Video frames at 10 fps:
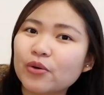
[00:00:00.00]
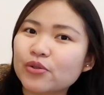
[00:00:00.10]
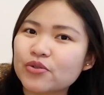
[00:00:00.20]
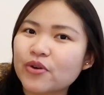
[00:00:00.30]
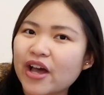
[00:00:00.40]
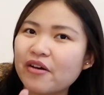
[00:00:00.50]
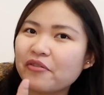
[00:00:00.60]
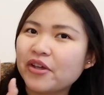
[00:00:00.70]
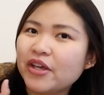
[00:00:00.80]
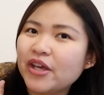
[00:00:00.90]
also
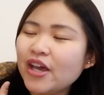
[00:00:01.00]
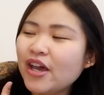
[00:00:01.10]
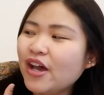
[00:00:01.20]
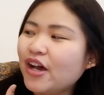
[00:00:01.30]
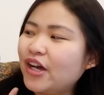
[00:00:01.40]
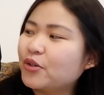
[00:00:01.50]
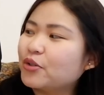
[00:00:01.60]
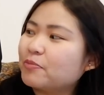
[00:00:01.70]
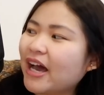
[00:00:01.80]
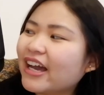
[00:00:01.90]
have a
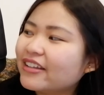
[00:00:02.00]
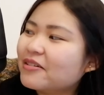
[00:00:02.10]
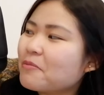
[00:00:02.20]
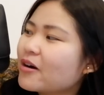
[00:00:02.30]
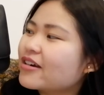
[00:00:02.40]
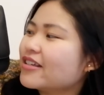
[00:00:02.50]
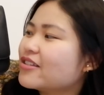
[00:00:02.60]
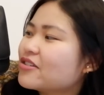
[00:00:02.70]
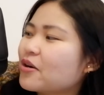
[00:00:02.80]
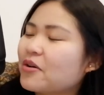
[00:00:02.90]
good bag in the
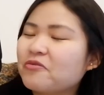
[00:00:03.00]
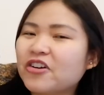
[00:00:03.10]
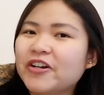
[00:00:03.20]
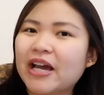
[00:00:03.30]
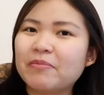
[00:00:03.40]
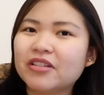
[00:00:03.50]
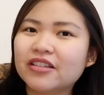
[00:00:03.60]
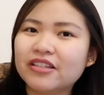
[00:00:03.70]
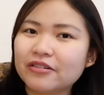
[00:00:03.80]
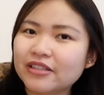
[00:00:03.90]
market, so I'm very happy
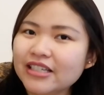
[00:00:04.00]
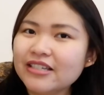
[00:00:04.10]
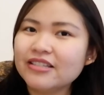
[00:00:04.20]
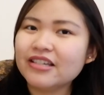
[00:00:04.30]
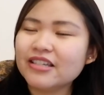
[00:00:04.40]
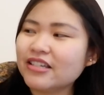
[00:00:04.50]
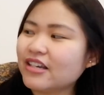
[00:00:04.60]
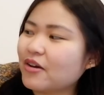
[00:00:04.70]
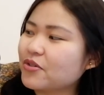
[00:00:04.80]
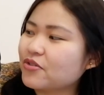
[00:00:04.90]
that they released this.
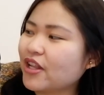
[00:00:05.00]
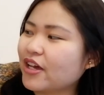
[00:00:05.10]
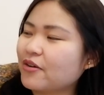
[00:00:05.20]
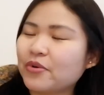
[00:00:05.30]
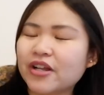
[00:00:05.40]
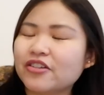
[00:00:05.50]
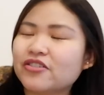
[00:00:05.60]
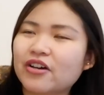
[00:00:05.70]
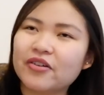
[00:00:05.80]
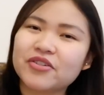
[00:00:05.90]
And I was like, when I
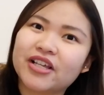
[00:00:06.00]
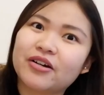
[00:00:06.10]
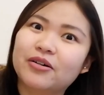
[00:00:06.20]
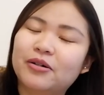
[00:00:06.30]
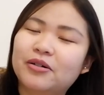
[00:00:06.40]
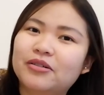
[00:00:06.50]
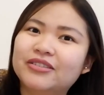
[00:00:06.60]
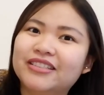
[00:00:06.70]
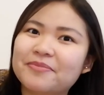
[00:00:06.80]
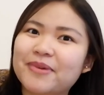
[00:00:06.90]
saw it, I was like, oh,
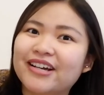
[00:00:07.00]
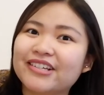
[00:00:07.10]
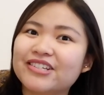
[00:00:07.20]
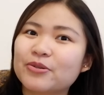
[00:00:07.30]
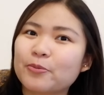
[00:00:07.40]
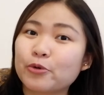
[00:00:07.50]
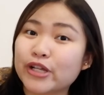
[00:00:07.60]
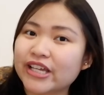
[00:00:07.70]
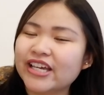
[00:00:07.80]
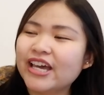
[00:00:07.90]
this bag is so
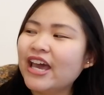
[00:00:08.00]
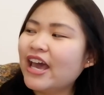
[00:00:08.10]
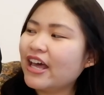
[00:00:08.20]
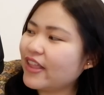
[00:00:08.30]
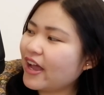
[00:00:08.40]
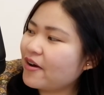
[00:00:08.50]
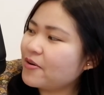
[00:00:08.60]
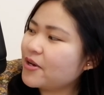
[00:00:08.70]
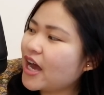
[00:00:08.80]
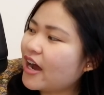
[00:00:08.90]
pretty.
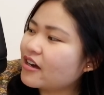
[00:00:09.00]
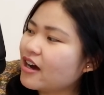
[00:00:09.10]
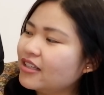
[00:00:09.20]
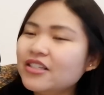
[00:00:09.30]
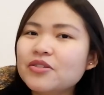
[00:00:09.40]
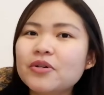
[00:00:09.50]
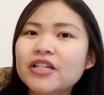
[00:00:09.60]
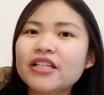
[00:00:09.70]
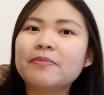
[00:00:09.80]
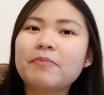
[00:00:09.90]
Now I got this
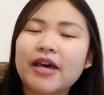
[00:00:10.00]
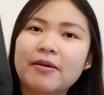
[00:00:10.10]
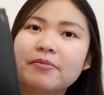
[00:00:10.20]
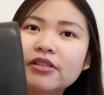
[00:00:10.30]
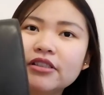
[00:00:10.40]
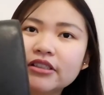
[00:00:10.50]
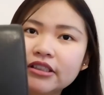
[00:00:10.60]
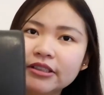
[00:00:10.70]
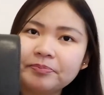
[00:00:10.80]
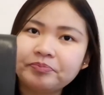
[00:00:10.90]
one in the
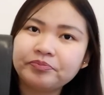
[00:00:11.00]
pebbled